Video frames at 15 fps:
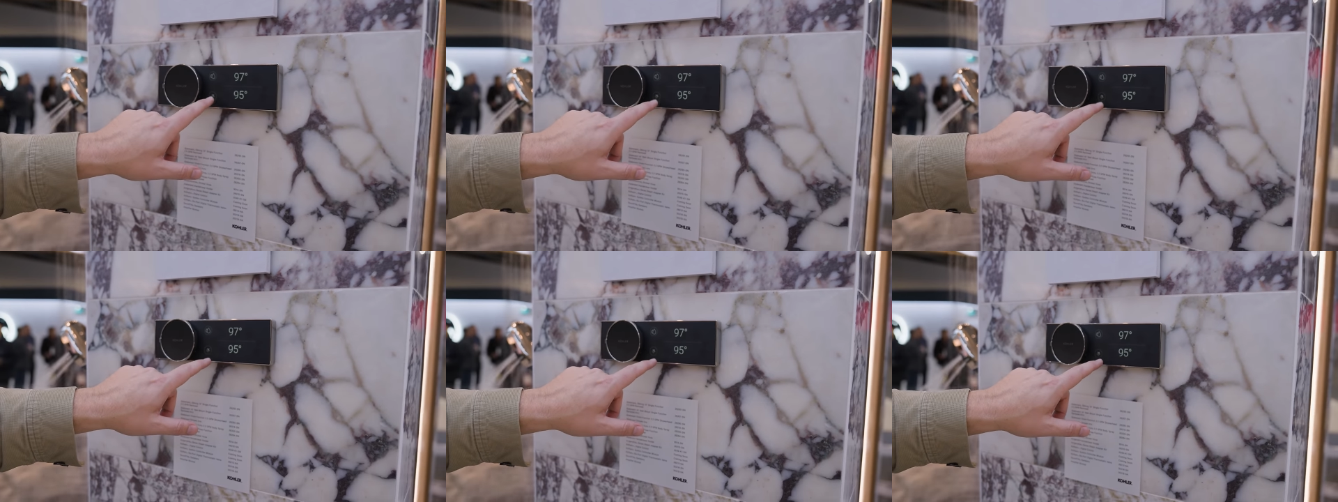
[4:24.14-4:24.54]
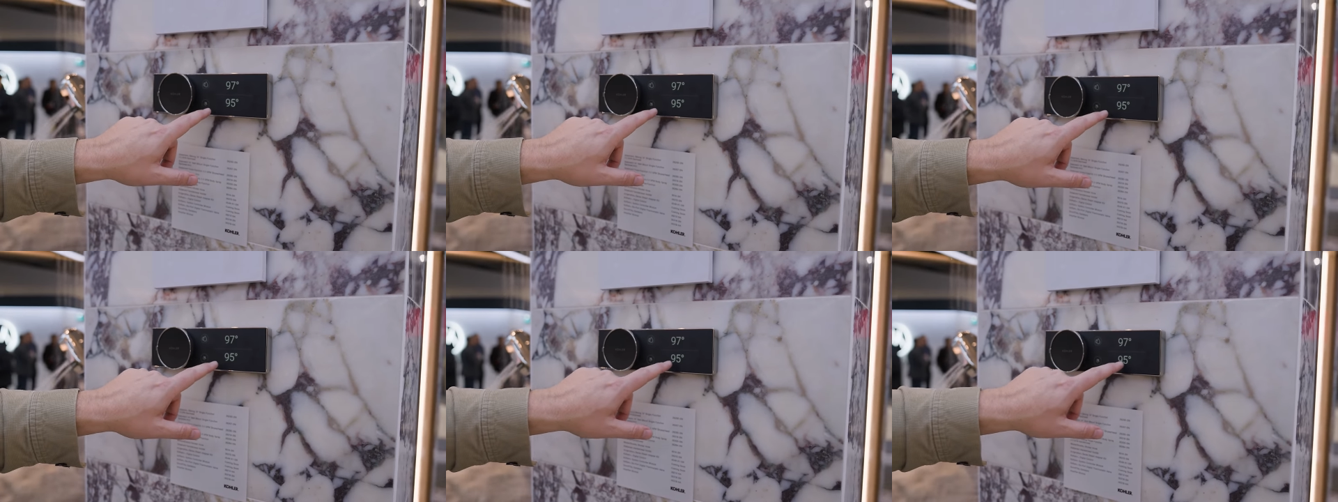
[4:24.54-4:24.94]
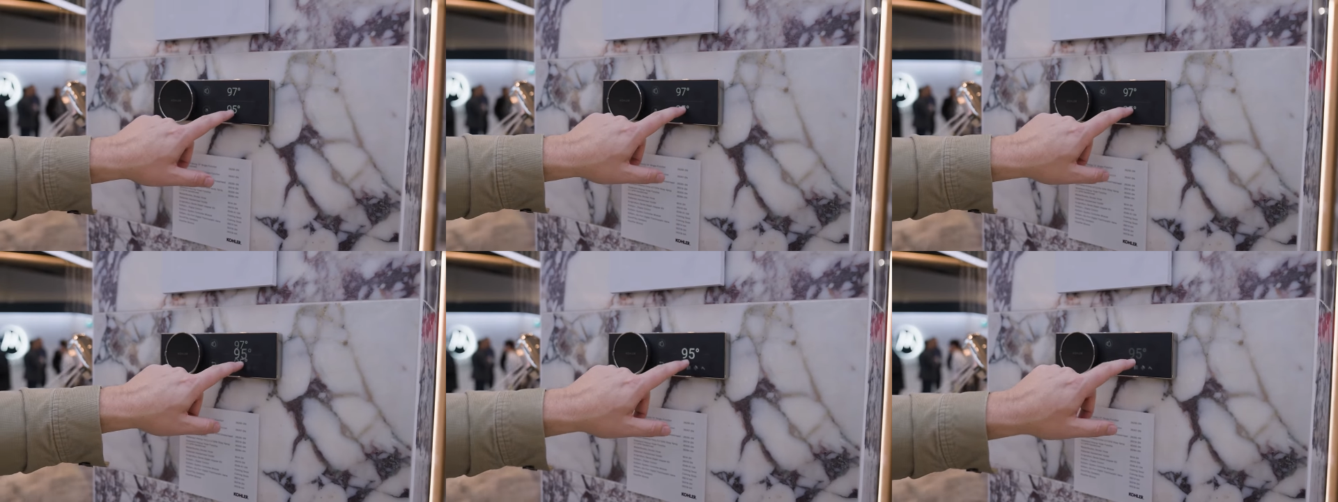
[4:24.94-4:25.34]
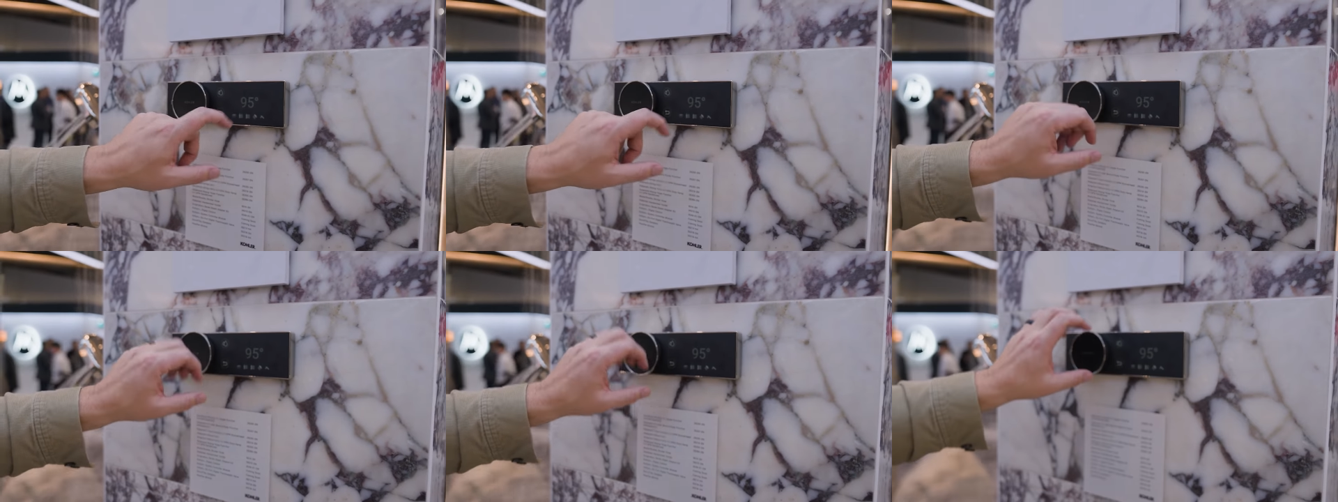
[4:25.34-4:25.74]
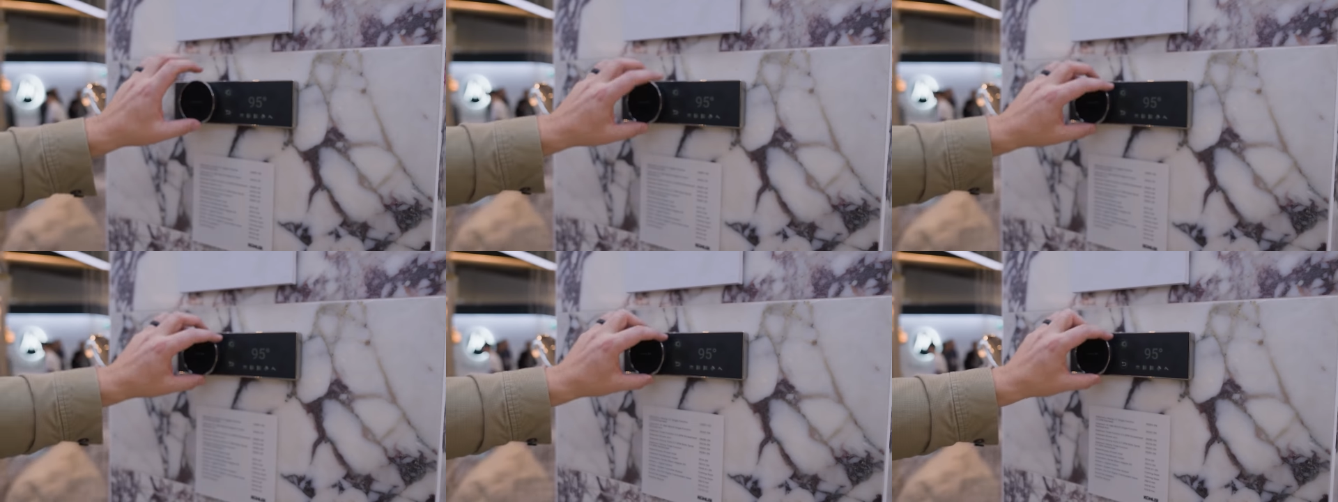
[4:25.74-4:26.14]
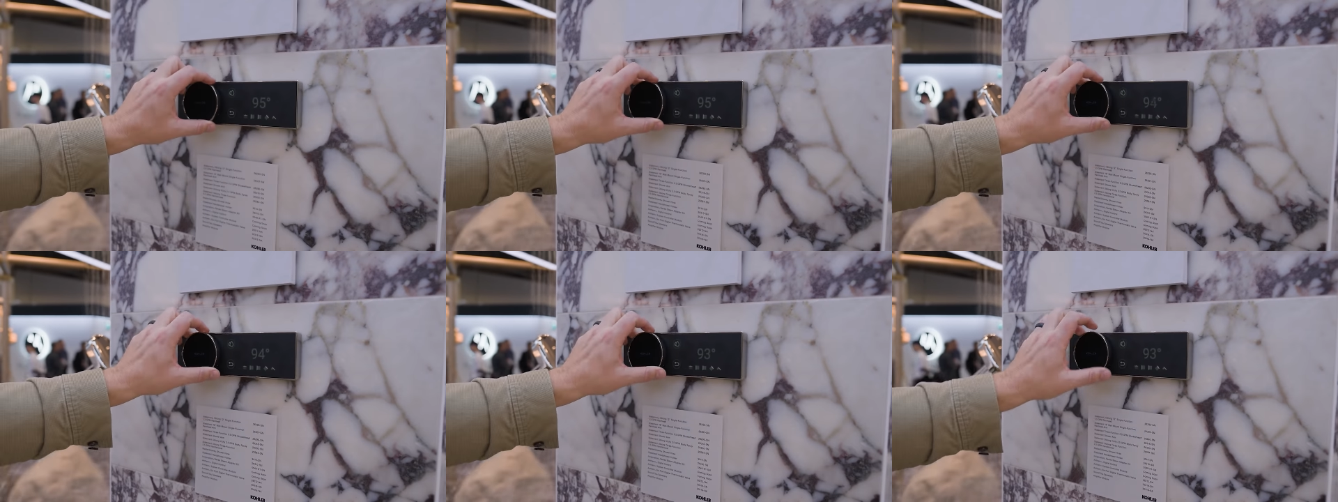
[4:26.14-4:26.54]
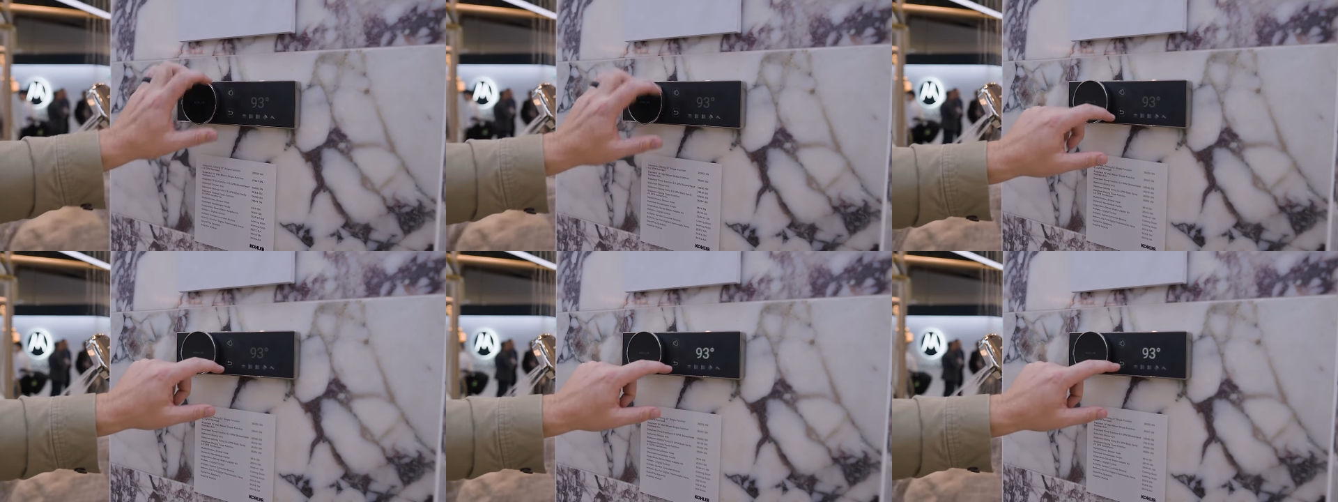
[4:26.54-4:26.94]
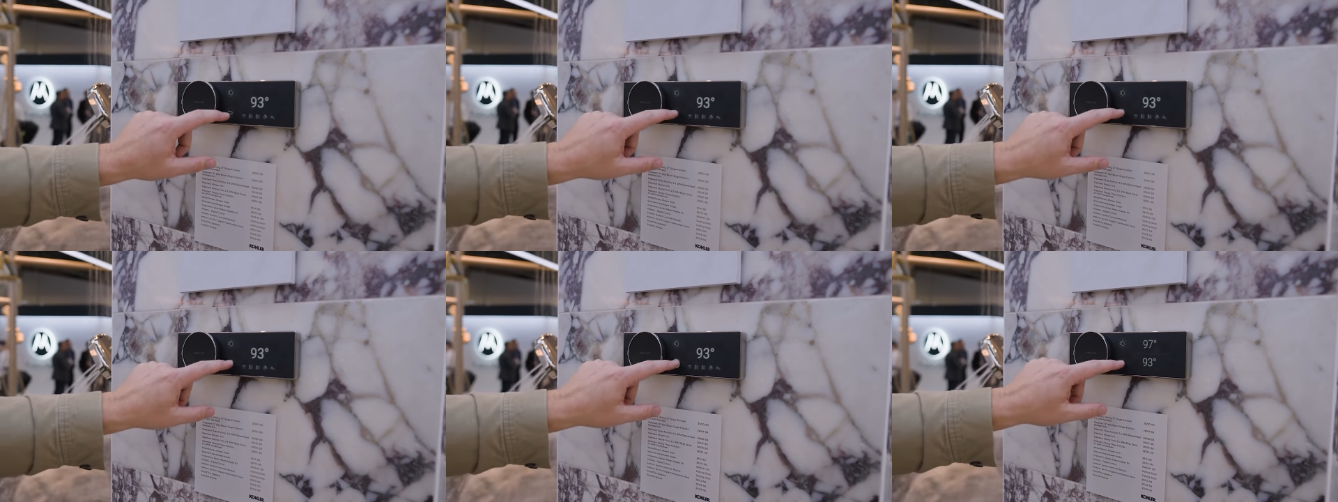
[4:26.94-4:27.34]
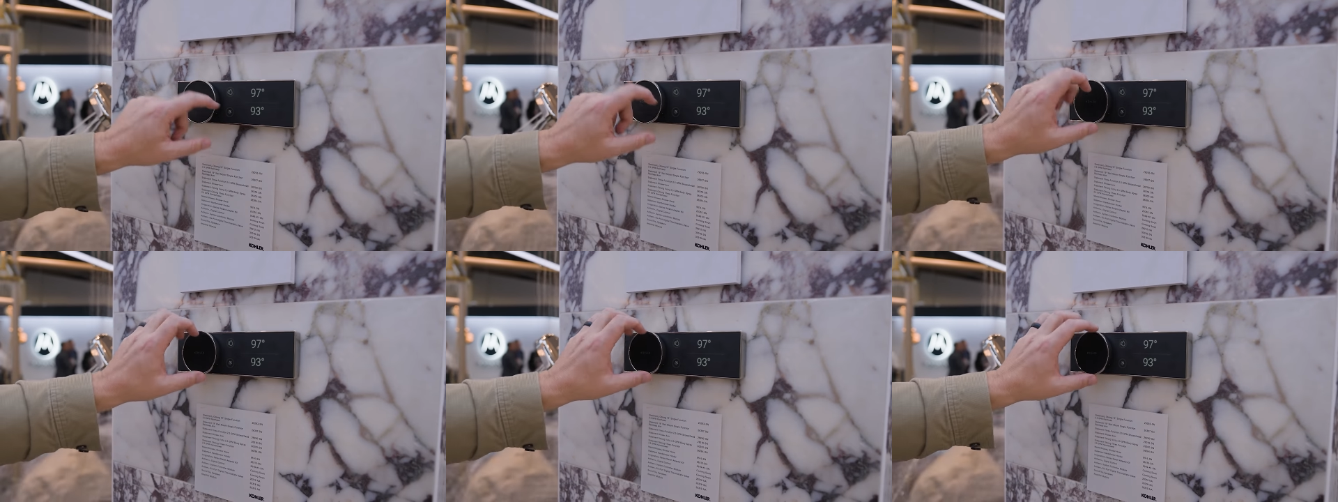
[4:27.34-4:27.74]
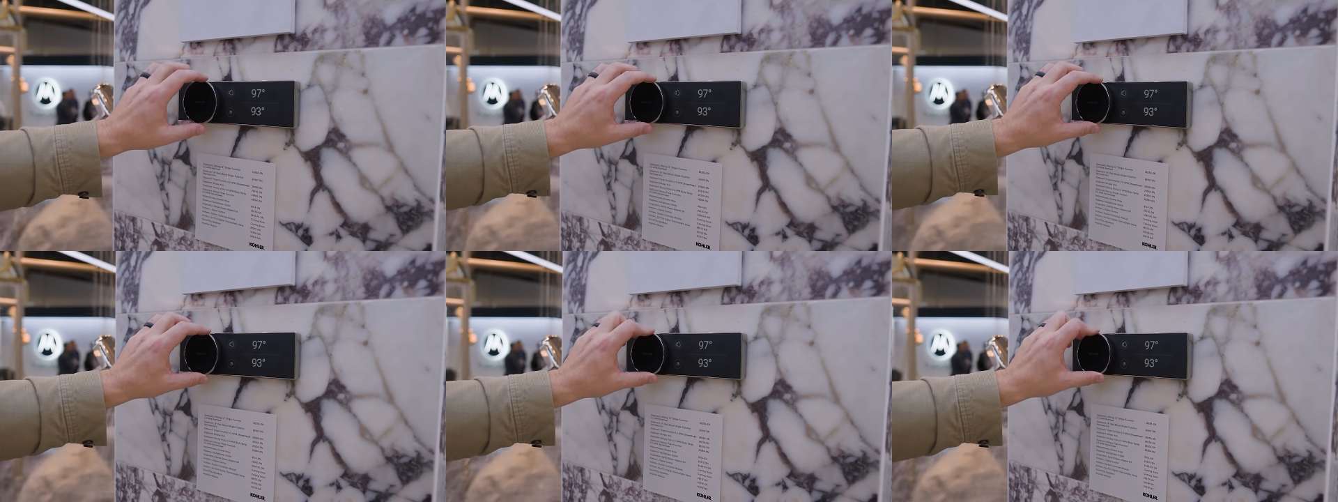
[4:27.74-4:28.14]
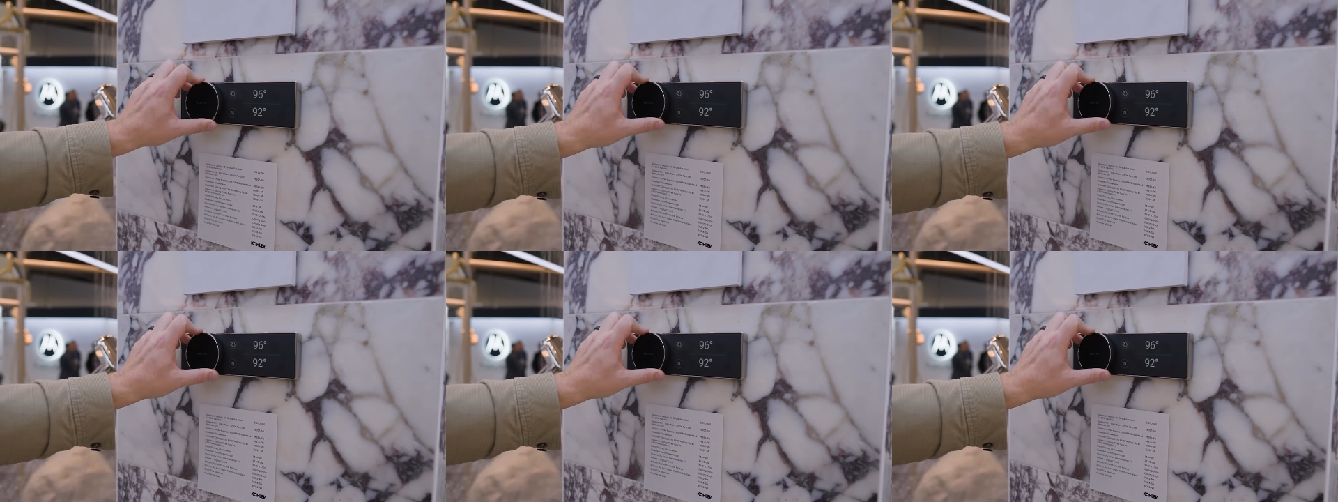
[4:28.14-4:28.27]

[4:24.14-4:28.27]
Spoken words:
Nobody's mouth can be seen.